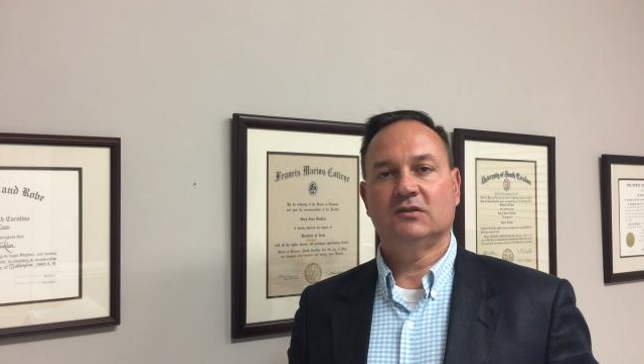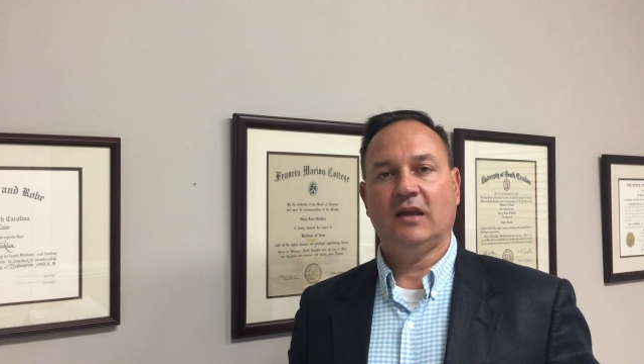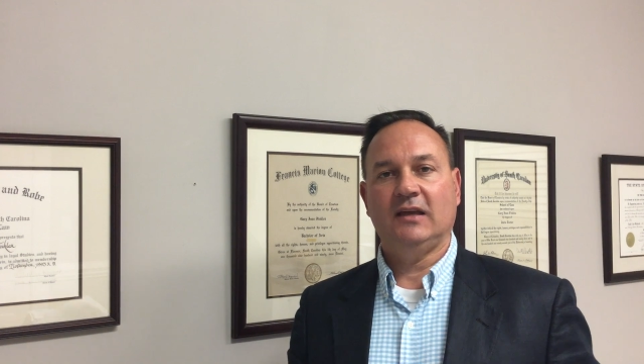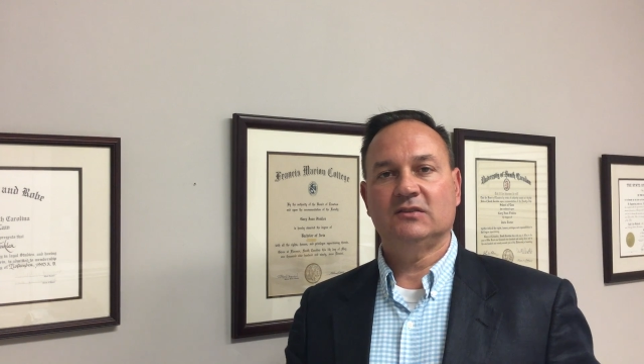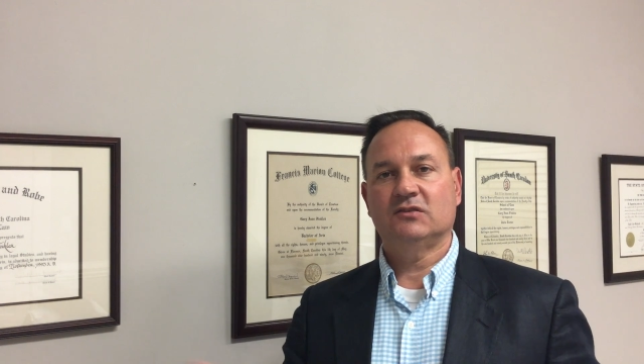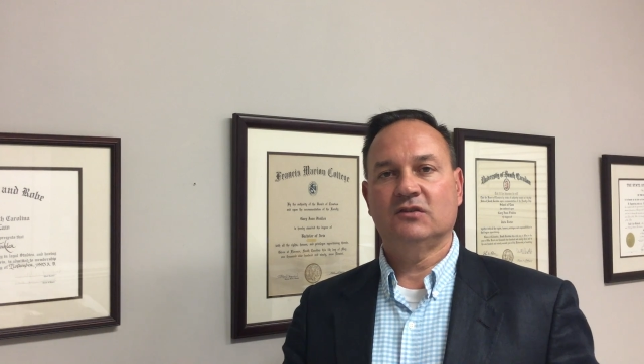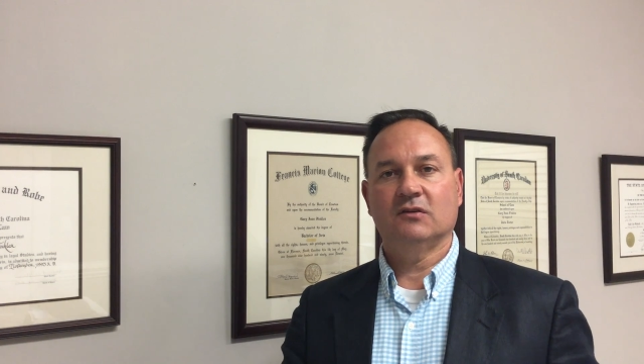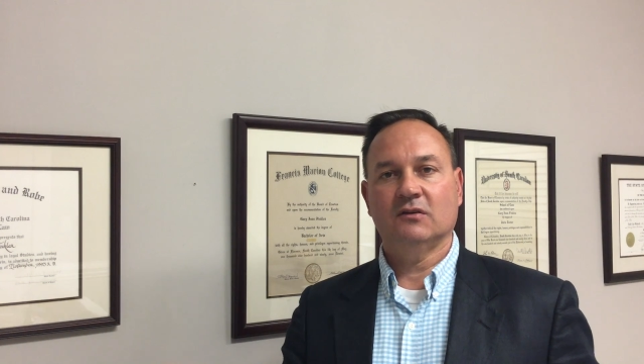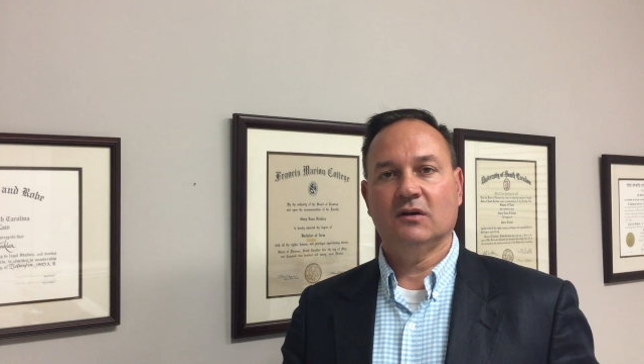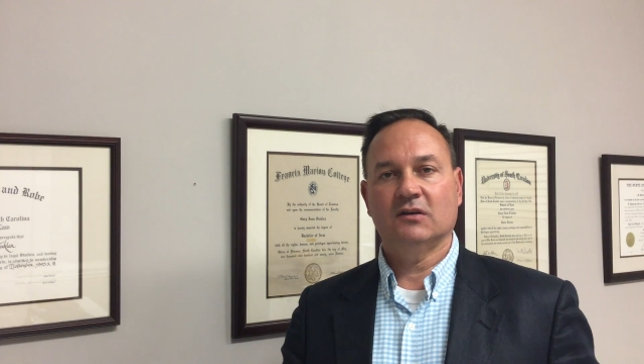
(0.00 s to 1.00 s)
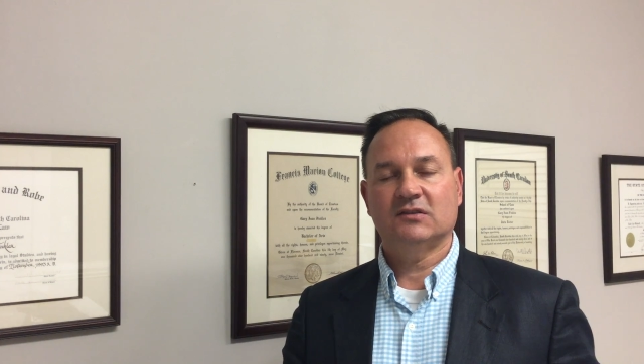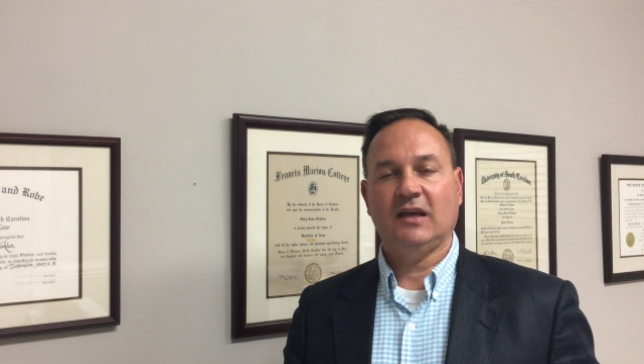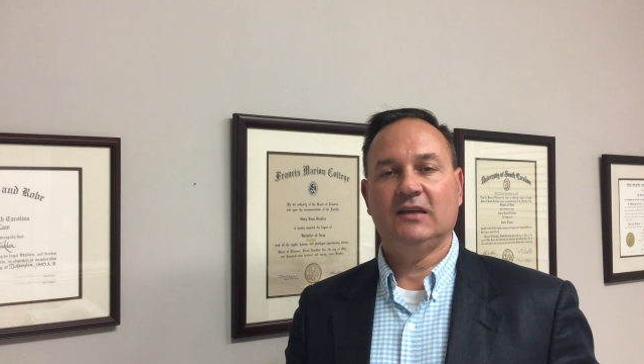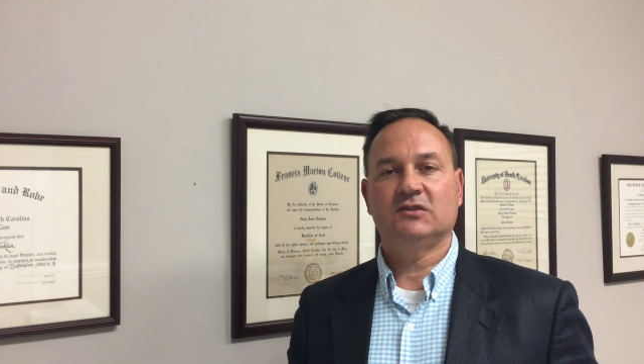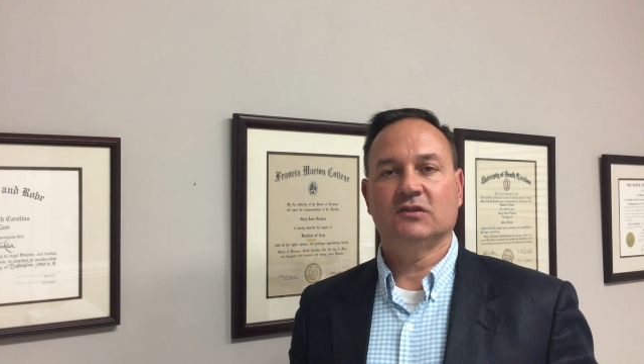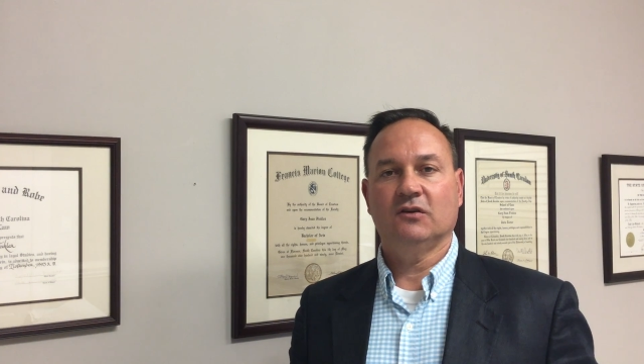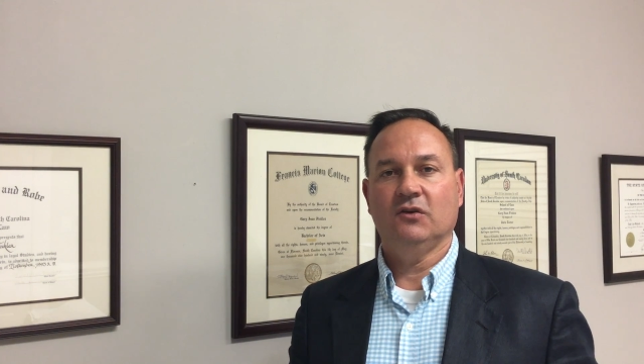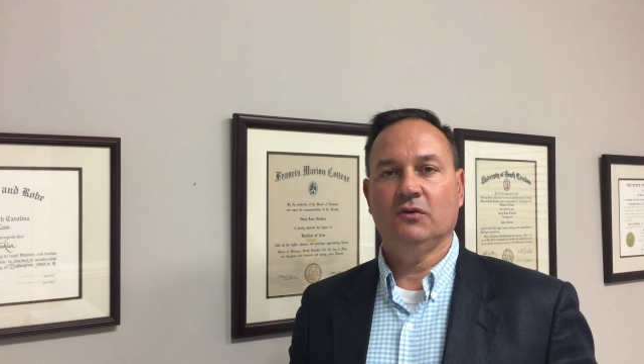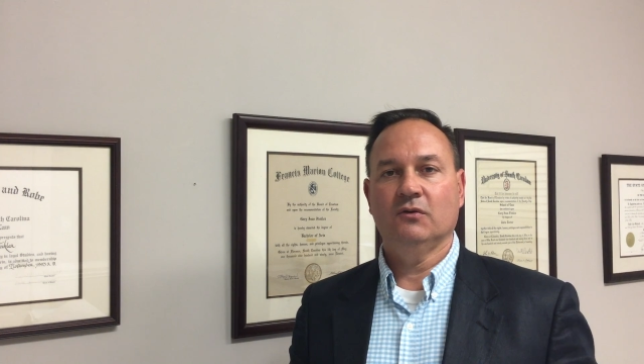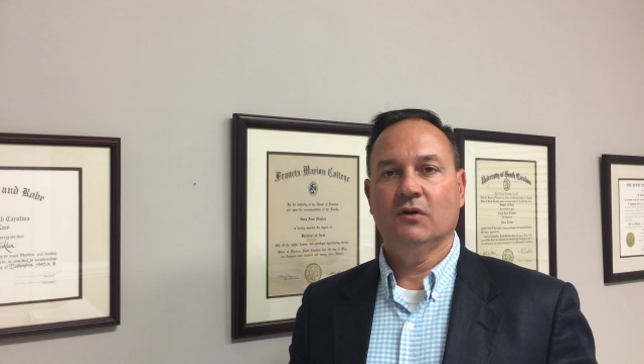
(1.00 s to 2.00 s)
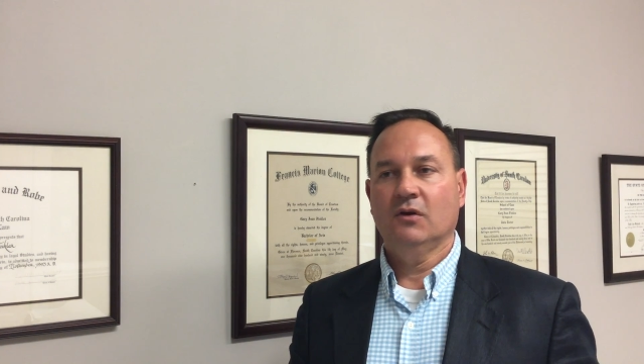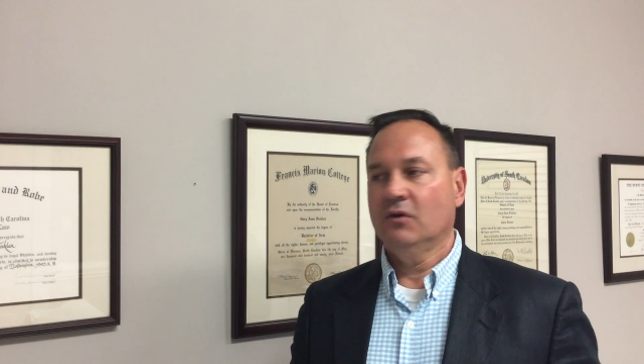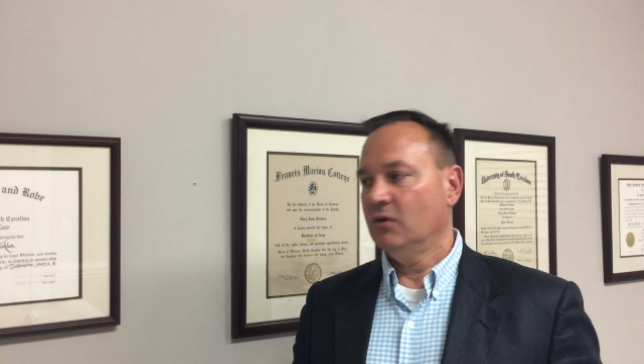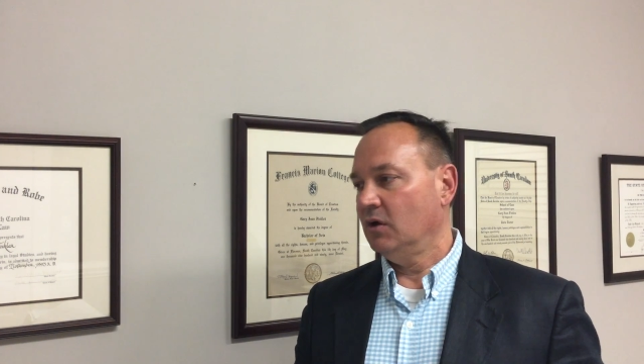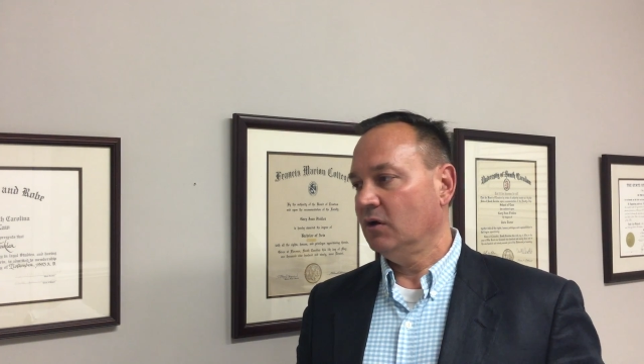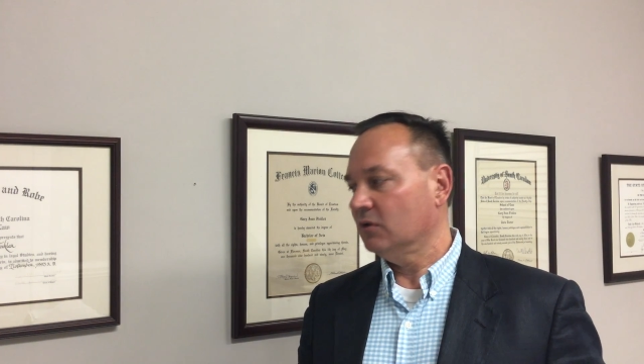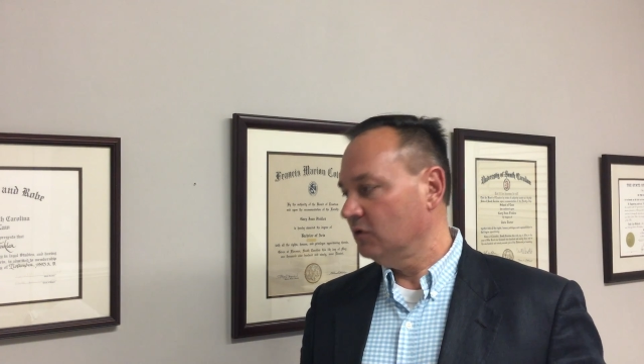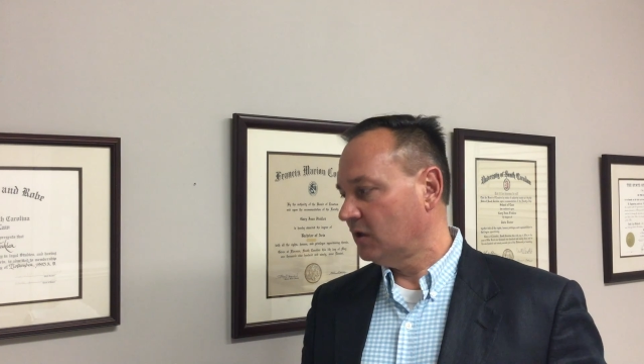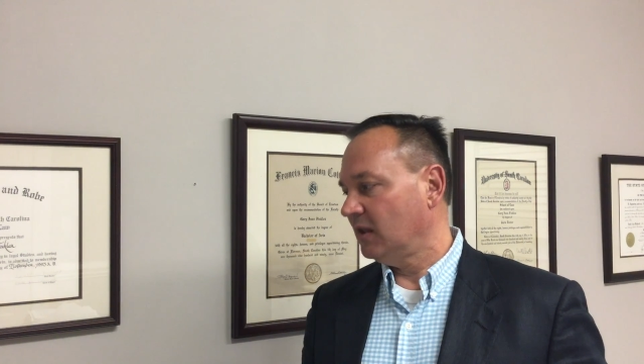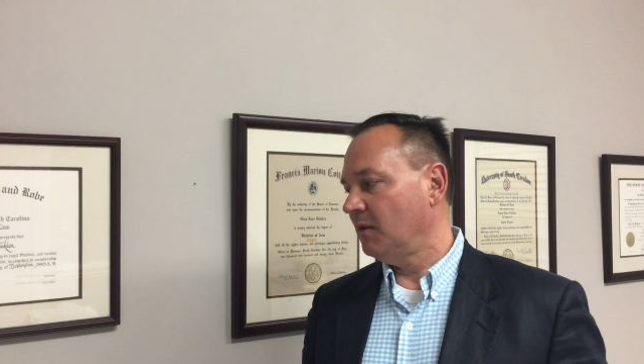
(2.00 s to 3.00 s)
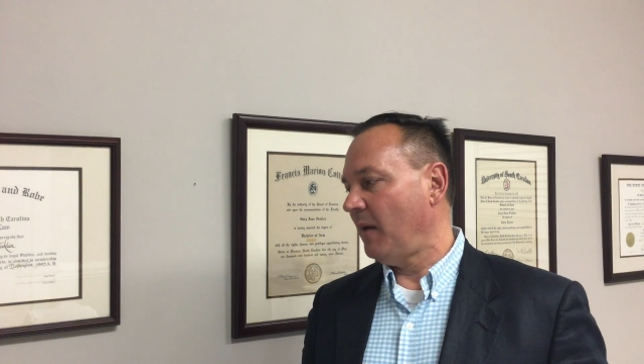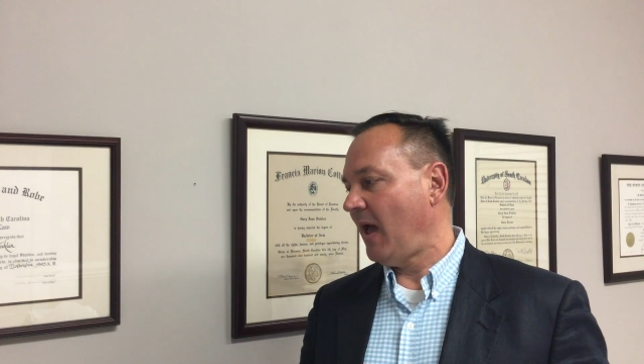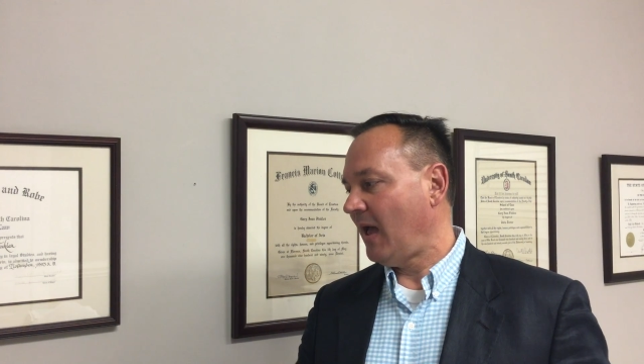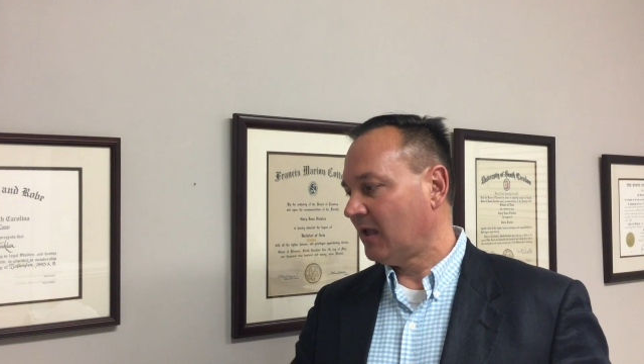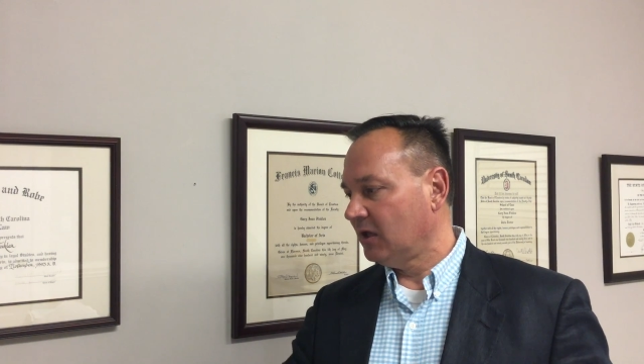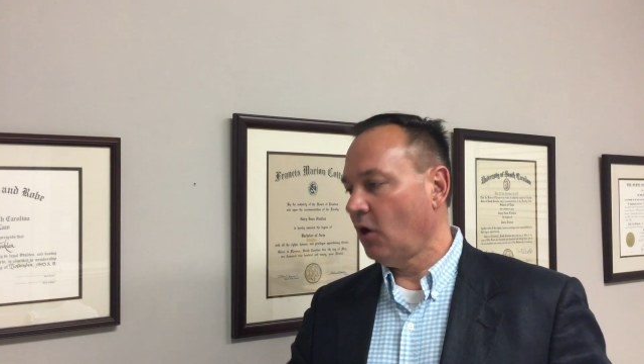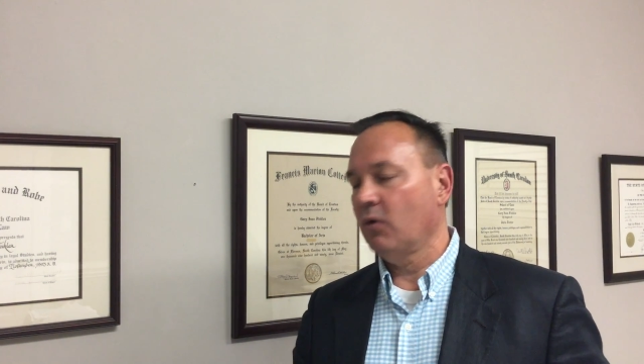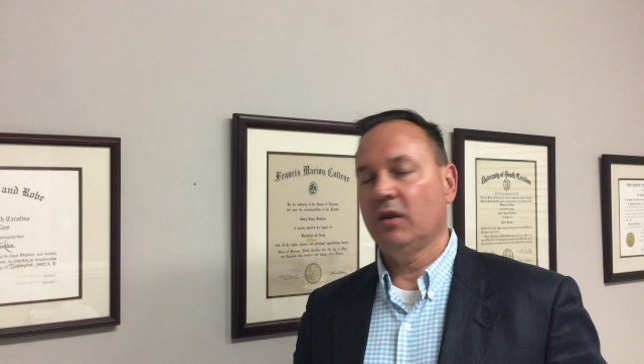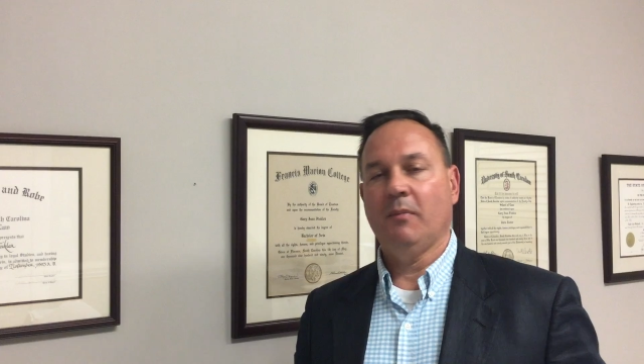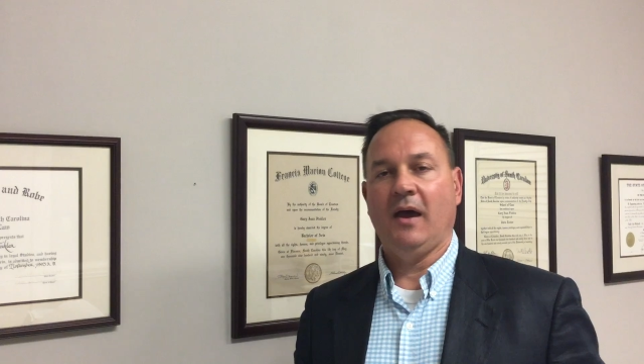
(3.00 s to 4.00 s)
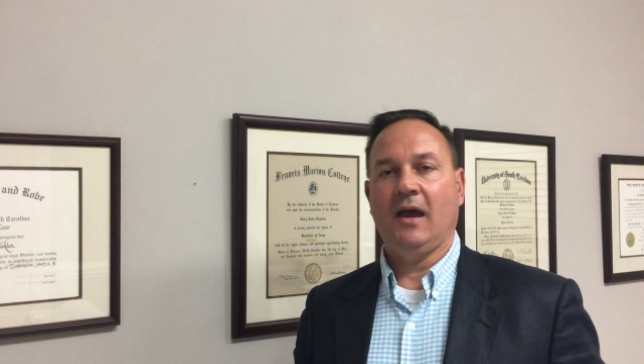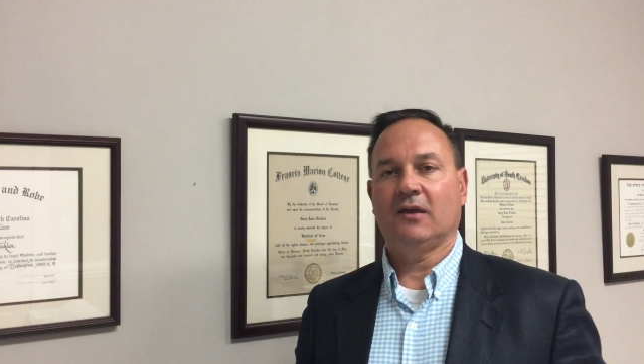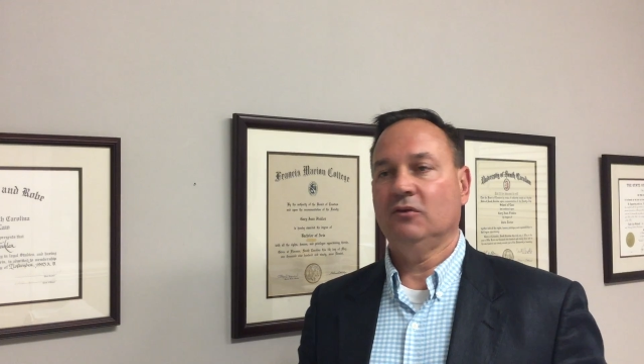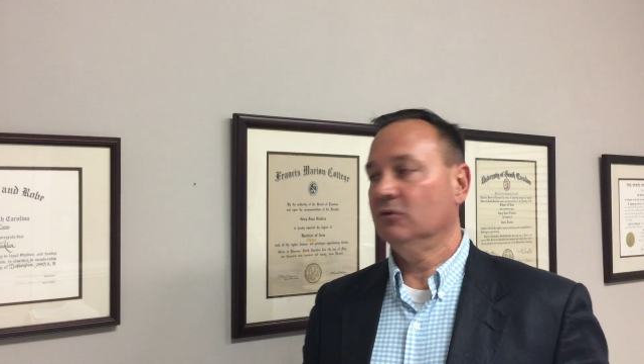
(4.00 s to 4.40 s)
change the station. You look at the bag and go in the bag.